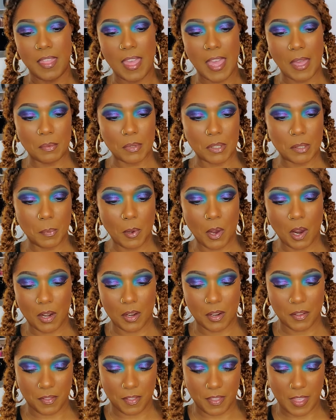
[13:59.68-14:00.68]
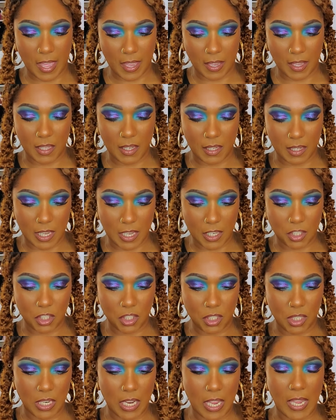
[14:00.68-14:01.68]
that was part of that
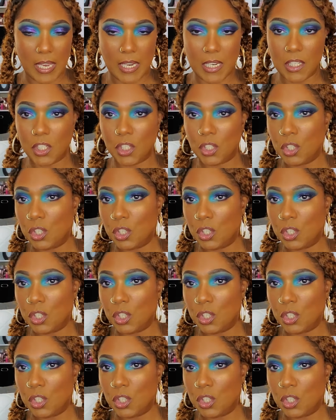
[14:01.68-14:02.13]
collection, and it's a